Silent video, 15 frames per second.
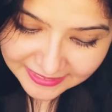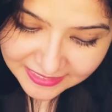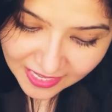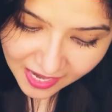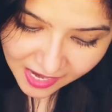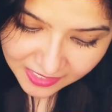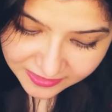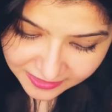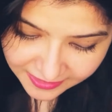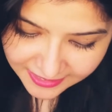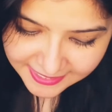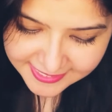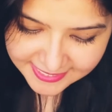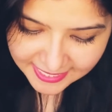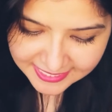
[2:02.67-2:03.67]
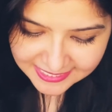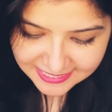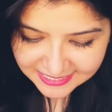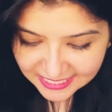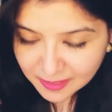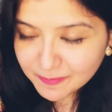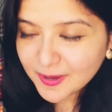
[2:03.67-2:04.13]
the other is
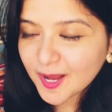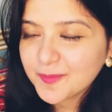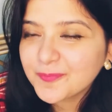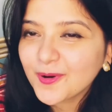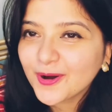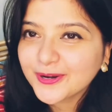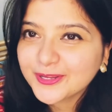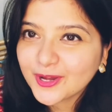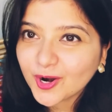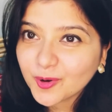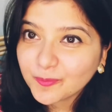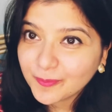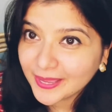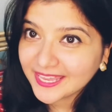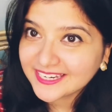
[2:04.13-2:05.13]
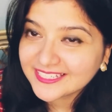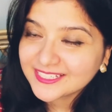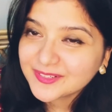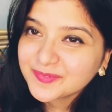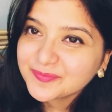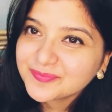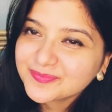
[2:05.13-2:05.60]
asleep upon your bed.
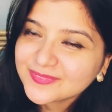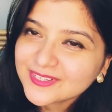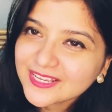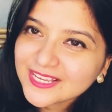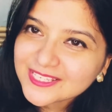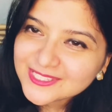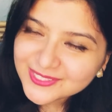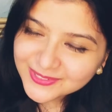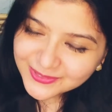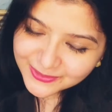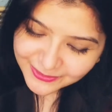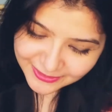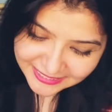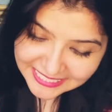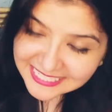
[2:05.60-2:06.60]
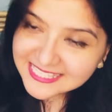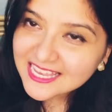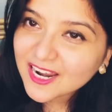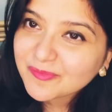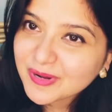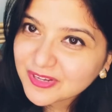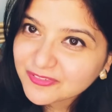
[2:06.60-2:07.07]
So these
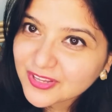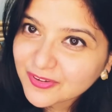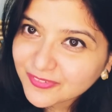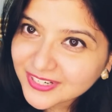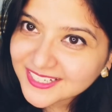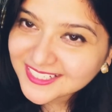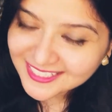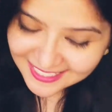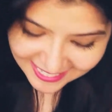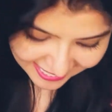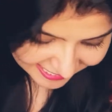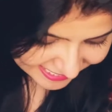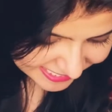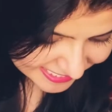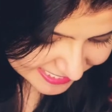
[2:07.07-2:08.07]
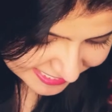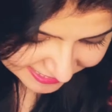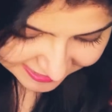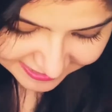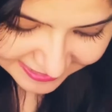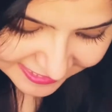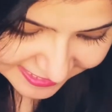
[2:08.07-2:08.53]
are my favorite lines
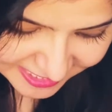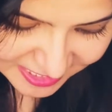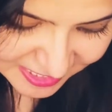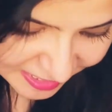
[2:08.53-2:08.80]
in this